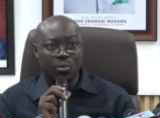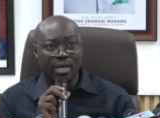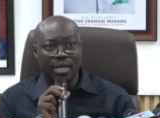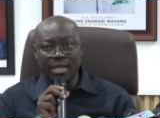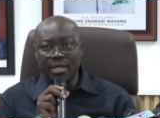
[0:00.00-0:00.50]

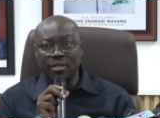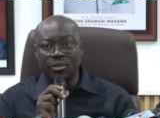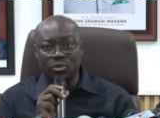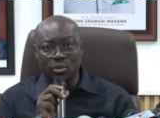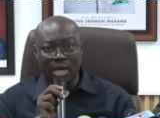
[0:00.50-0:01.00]
We need
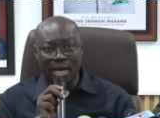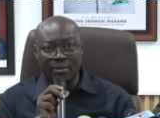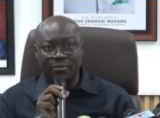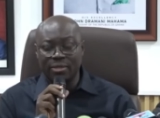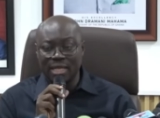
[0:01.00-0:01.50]
to
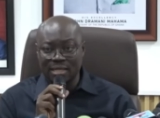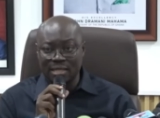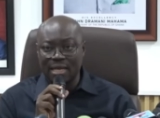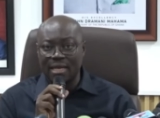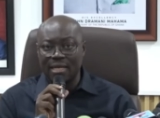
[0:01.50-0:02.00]
have a
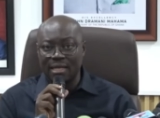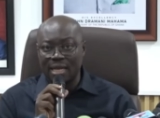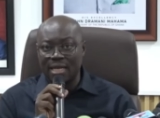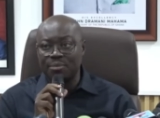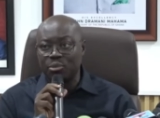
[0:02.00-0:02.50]
second gas